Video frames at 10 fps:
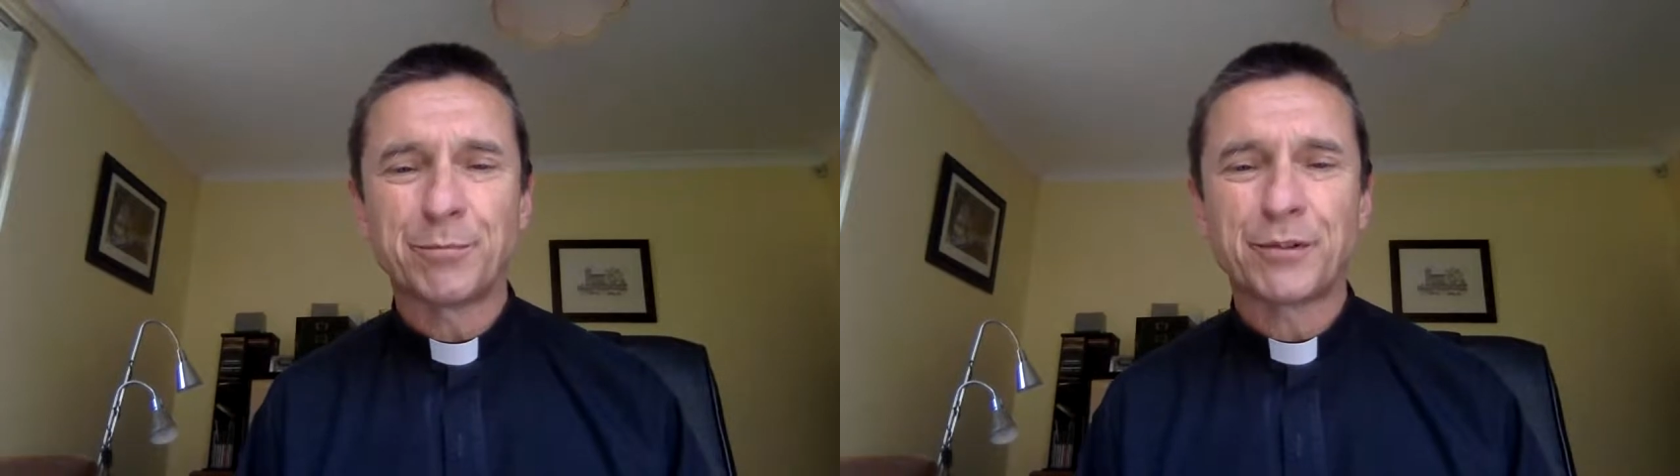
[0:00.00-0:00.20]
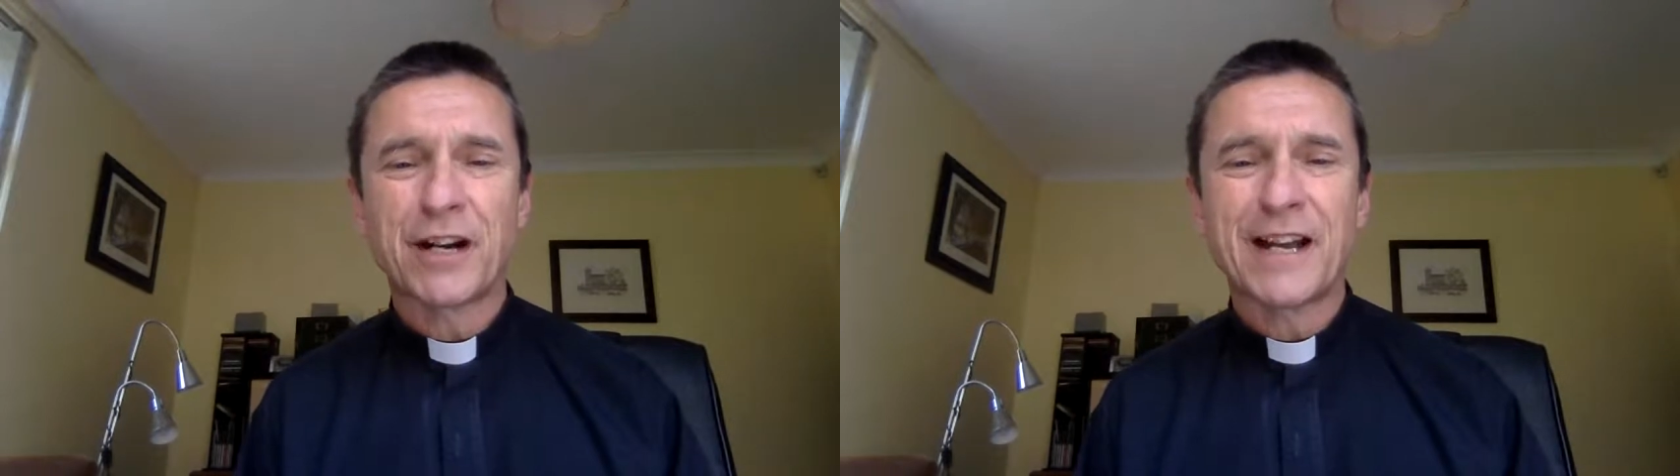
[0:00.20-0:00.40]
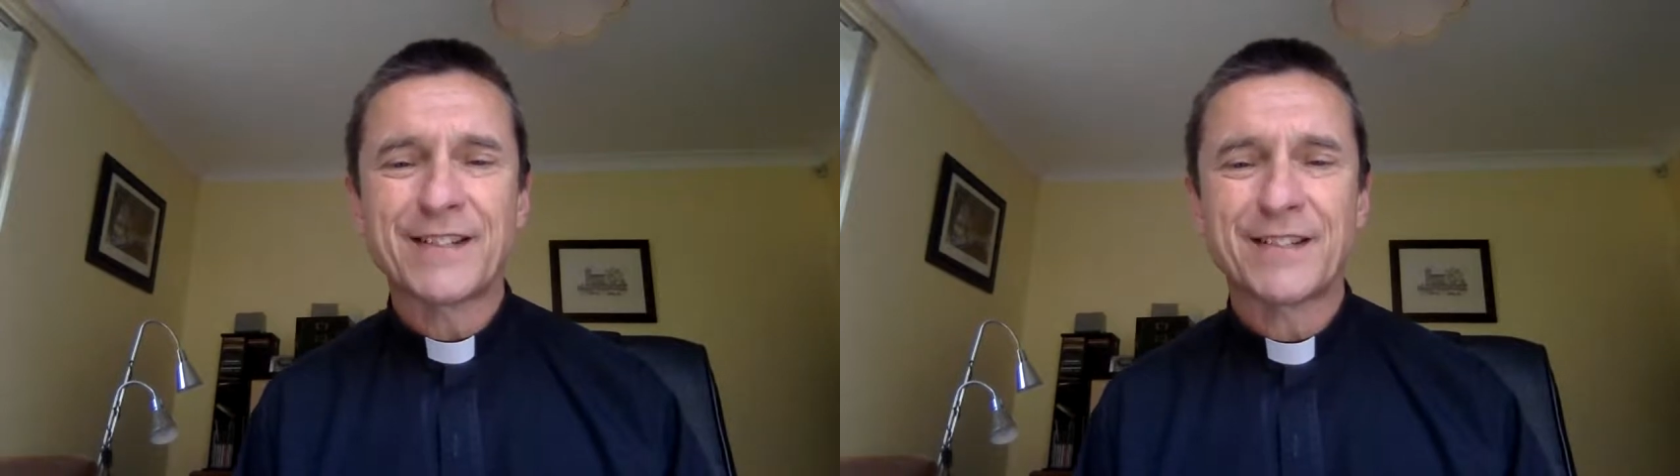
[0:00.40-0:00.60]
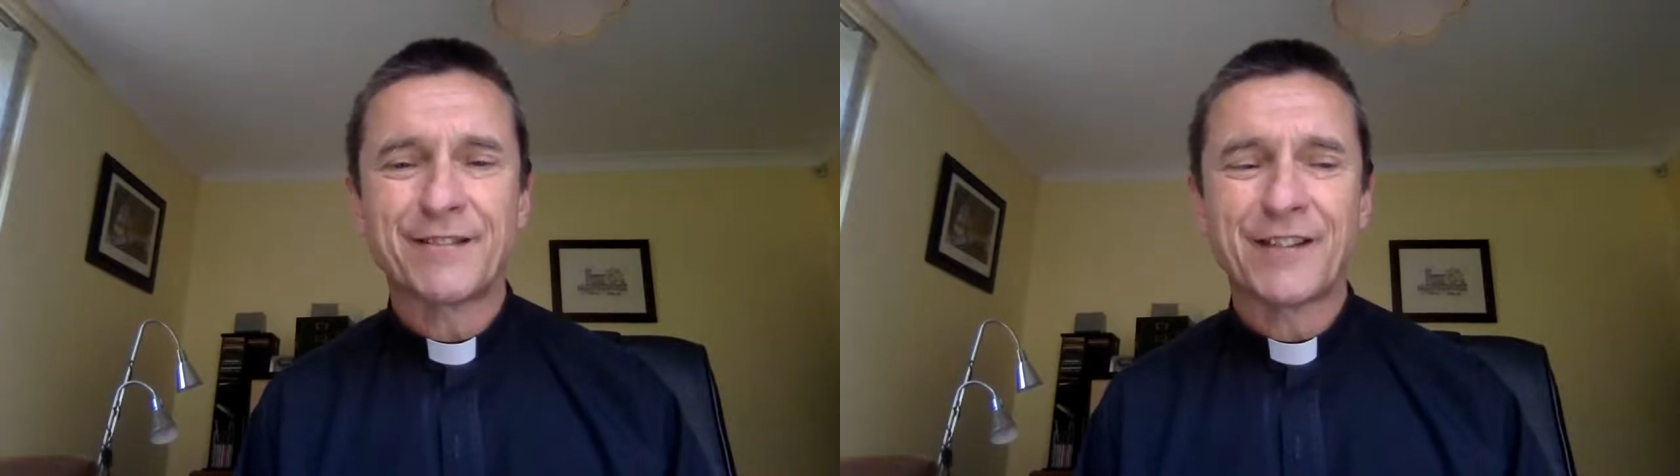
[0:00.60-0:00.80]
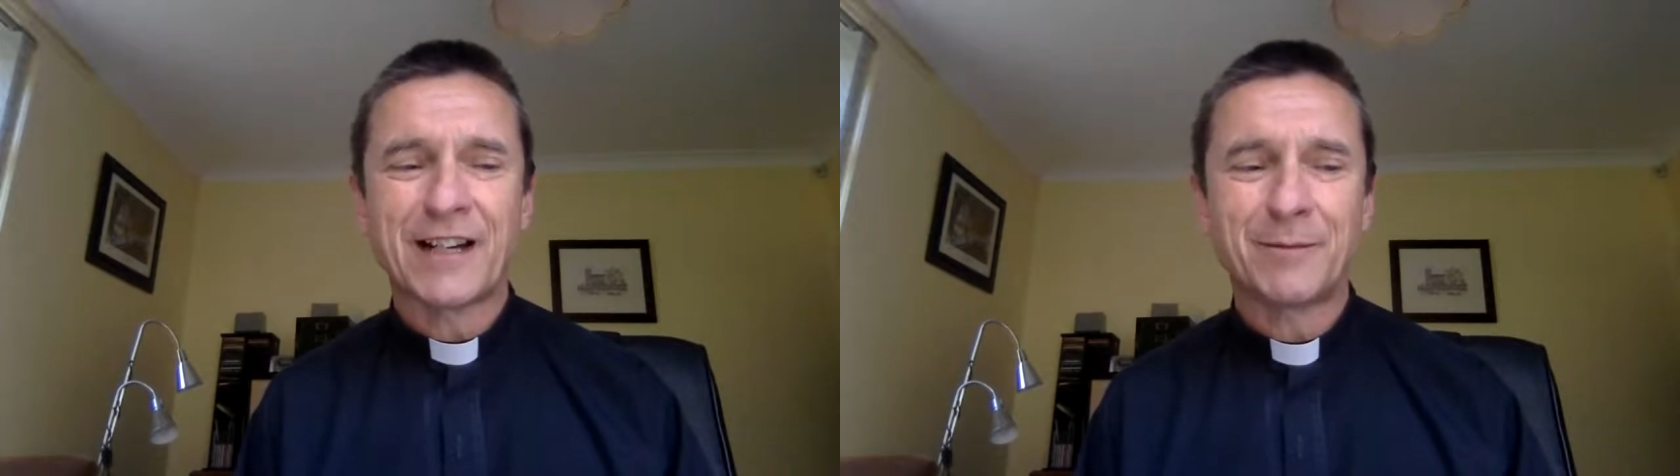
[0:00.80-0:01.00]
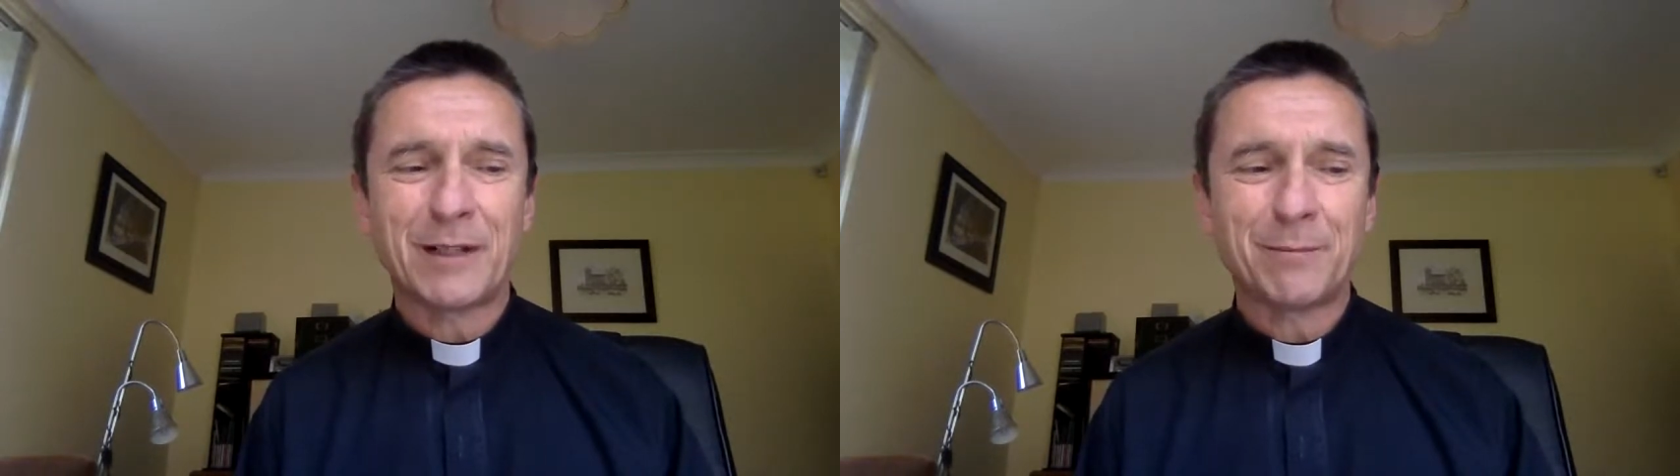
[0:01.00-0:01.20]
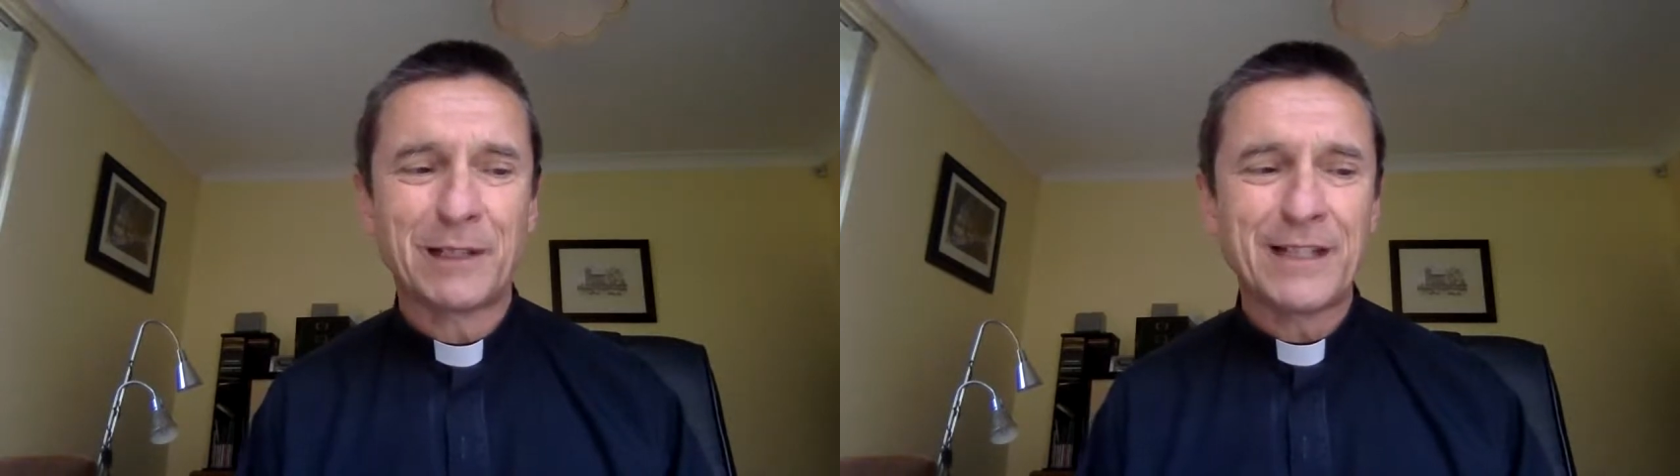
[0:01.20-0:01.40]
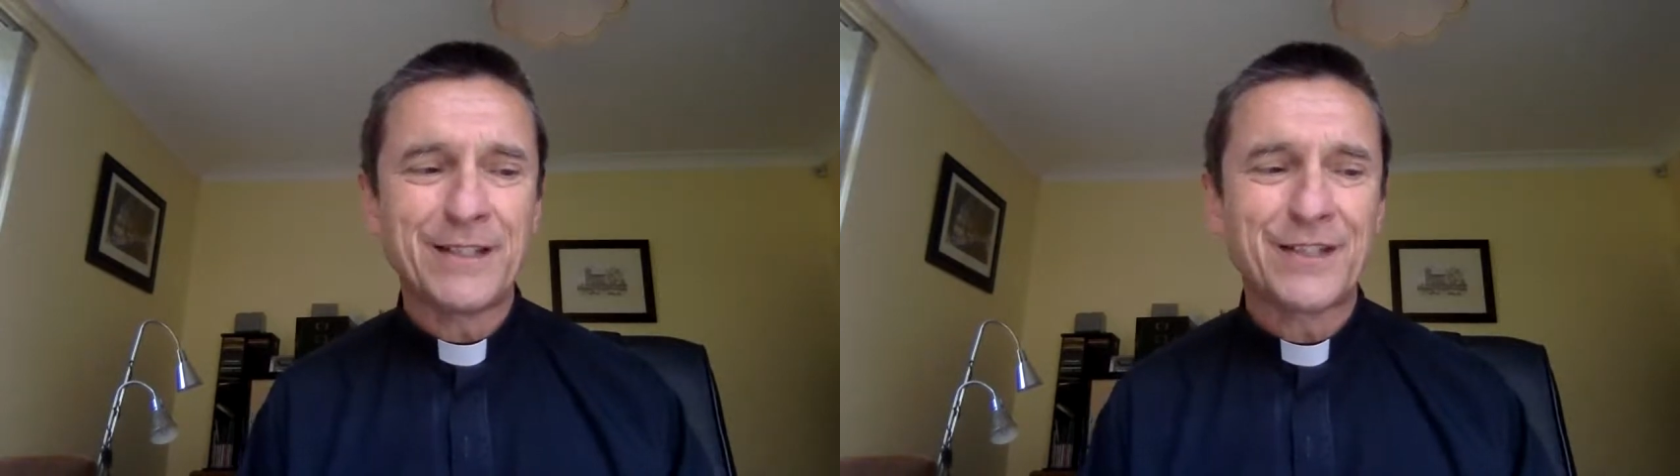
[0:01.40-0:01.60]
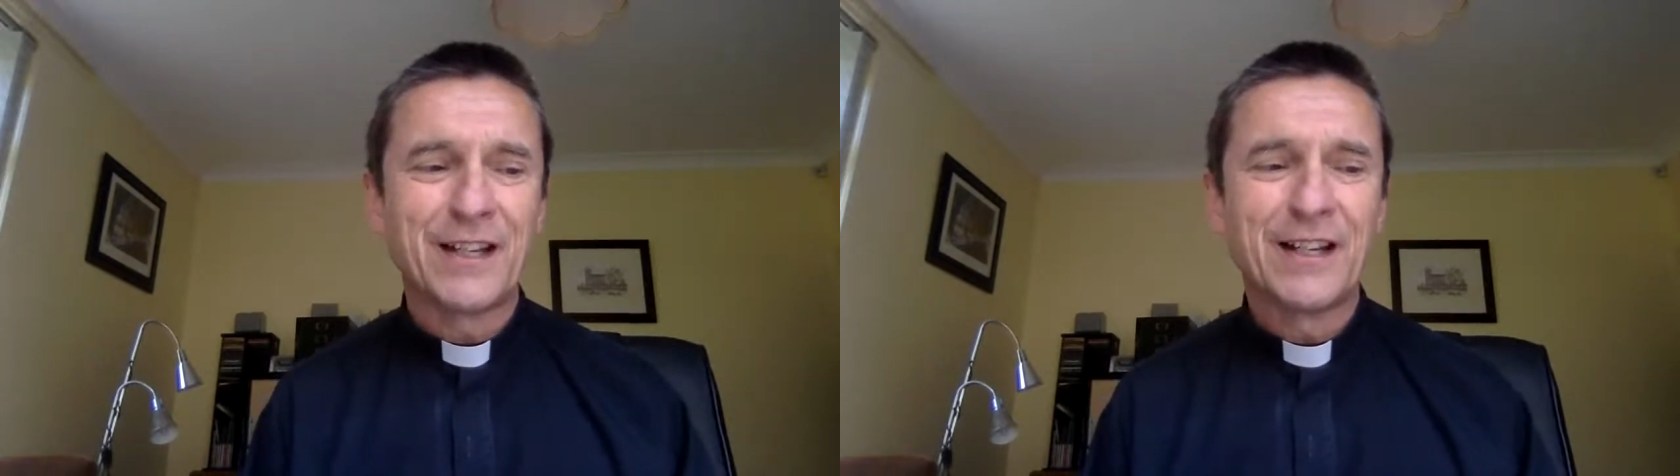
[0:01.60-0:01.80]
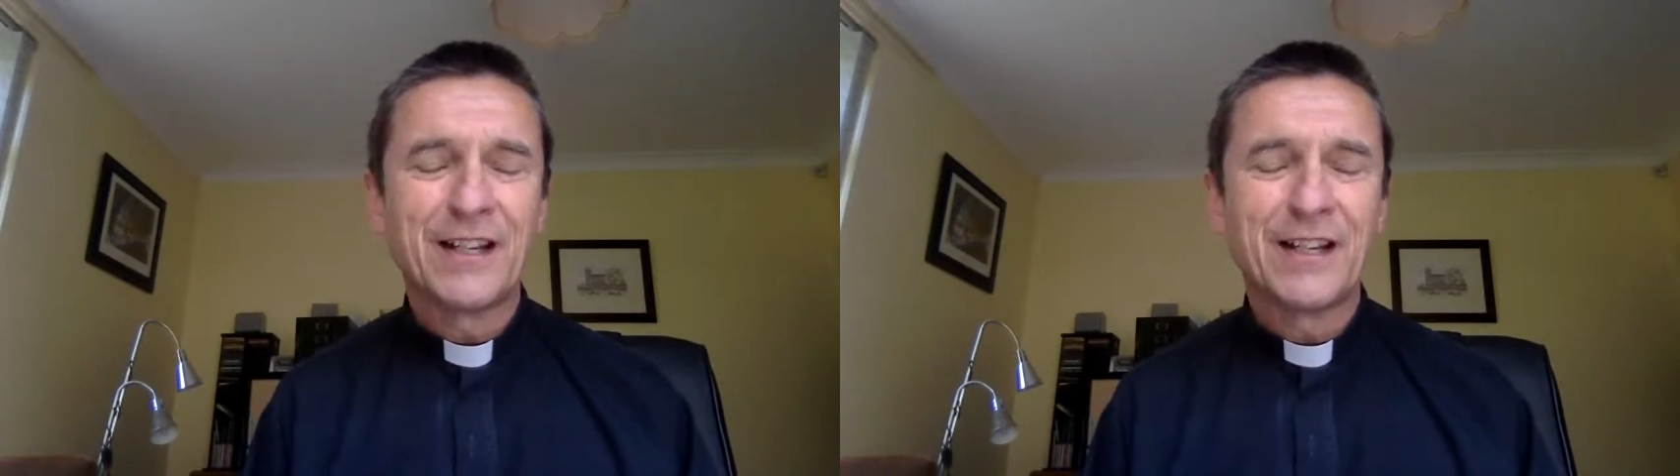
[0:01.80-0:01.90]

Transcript: prayers the family, please